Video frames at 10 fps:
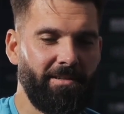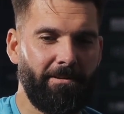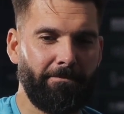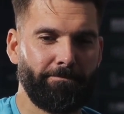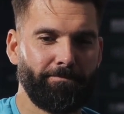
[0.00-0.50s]

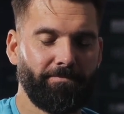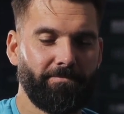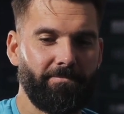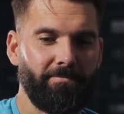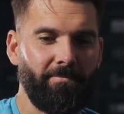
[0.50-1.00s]

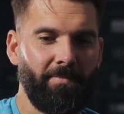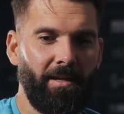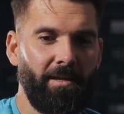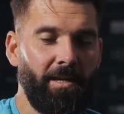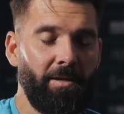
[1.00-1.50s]

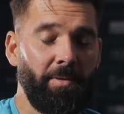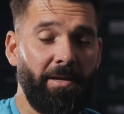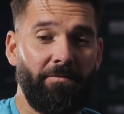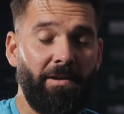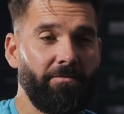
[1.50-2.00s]

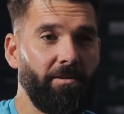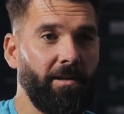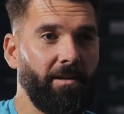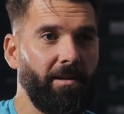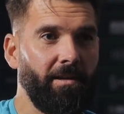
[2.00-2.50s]
But yeah,
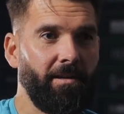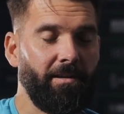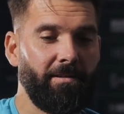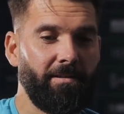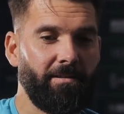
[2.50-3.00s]
thankfully
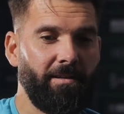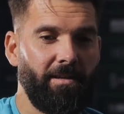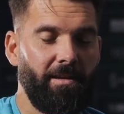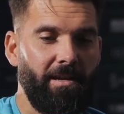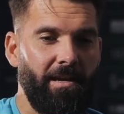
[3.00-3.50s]

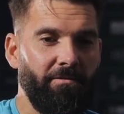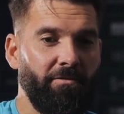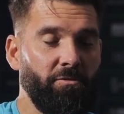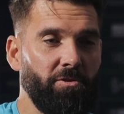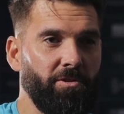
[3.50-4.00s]

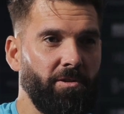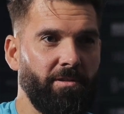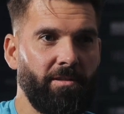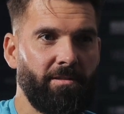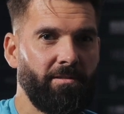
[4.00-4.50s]
everything was
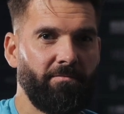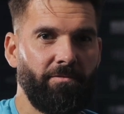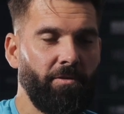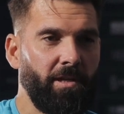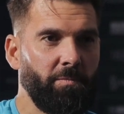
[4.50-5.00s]
sorted a
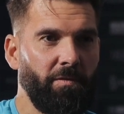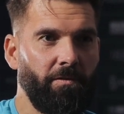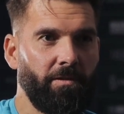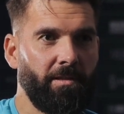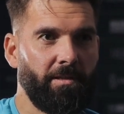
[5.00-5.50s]
few days
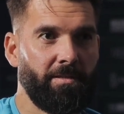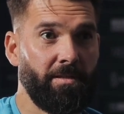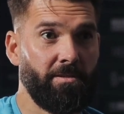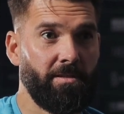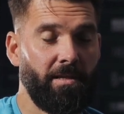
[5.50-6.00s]
before the
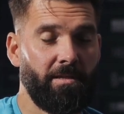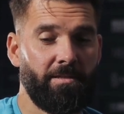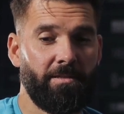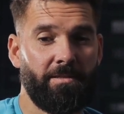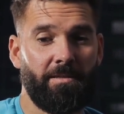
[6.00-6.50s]
season
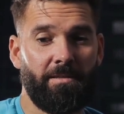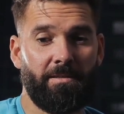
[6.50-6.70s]
started,